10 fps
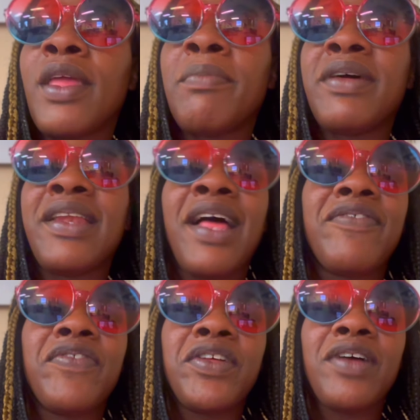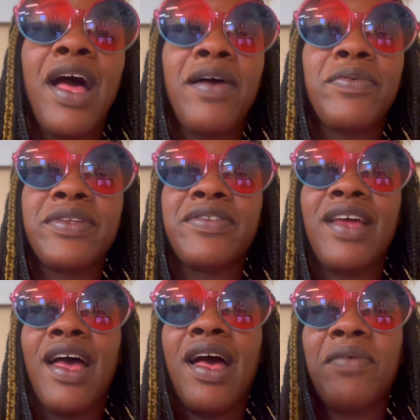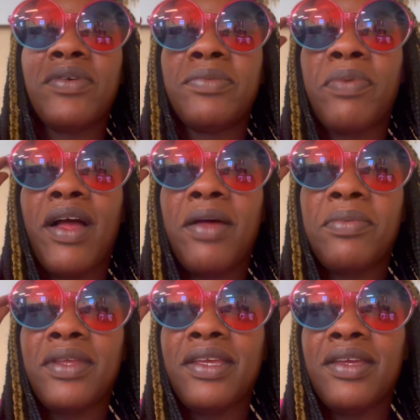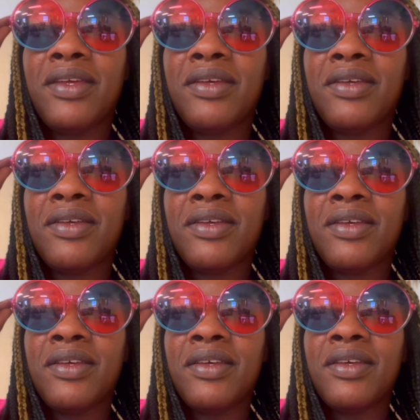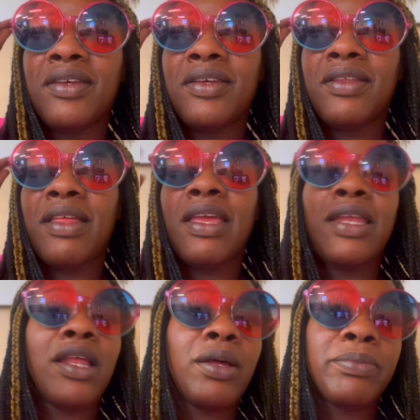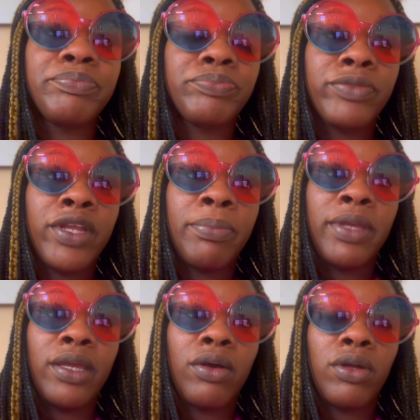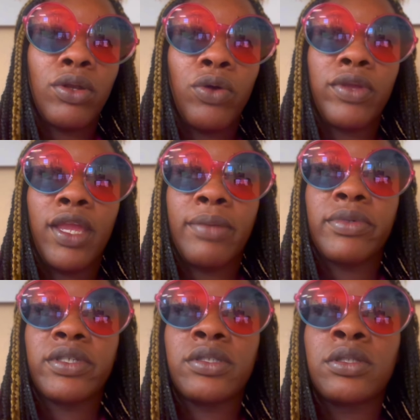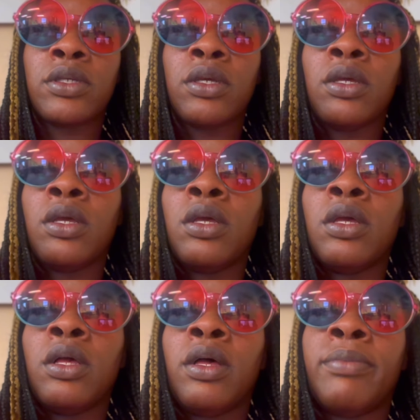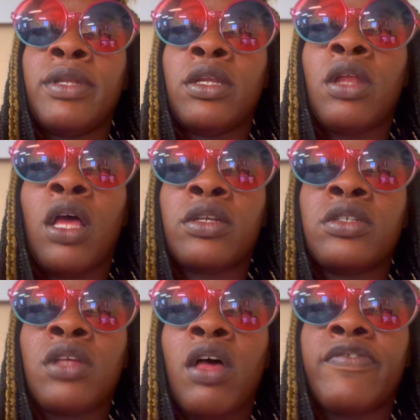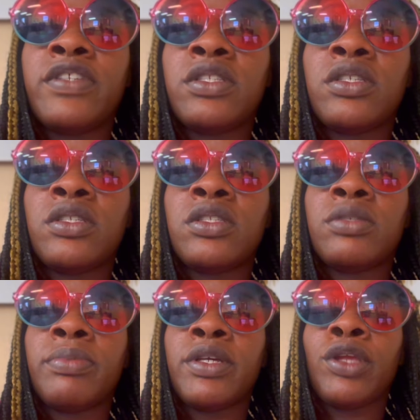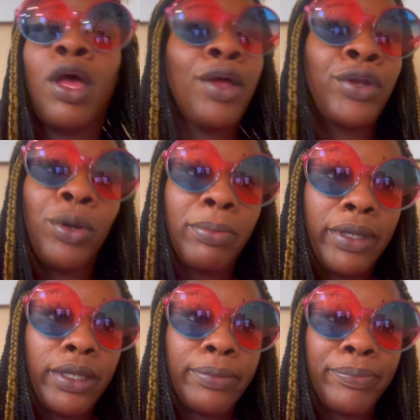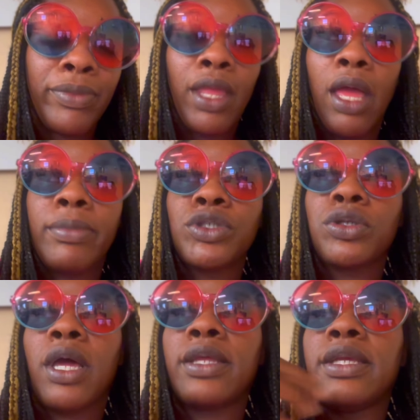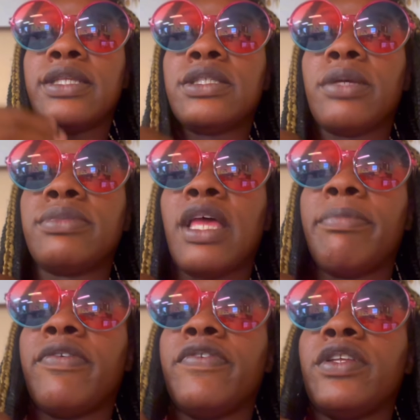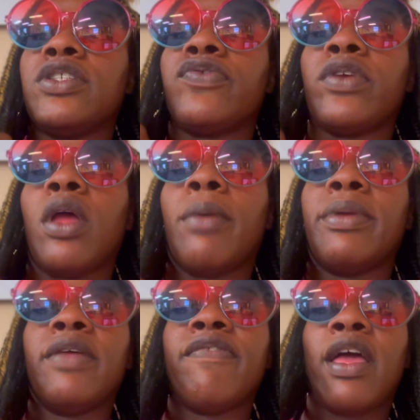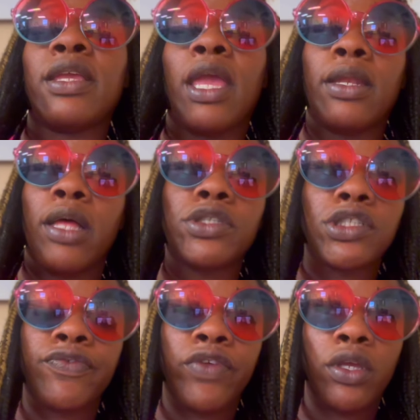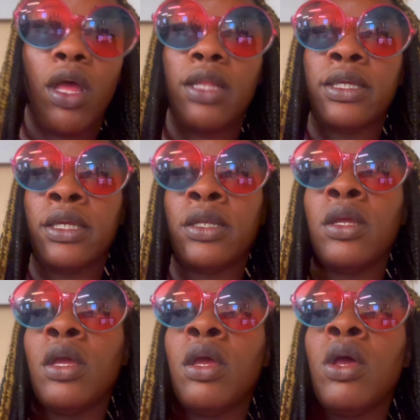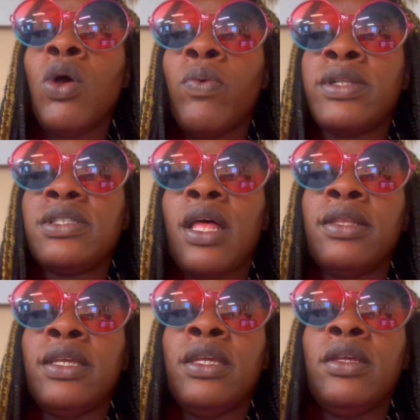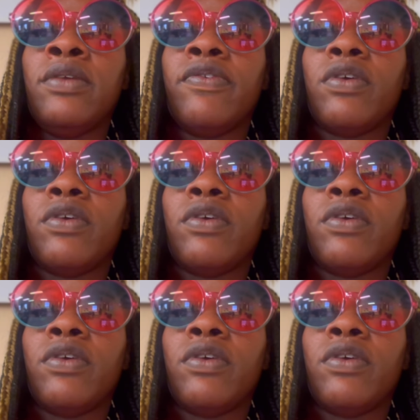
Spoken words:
But I feel I would probably, and they're big on no cameras in the doctor's offices, but y'all know me. I'm gonna try to get some type of footage for y'all, but if I can't, I'll just fill y'all in once I leave.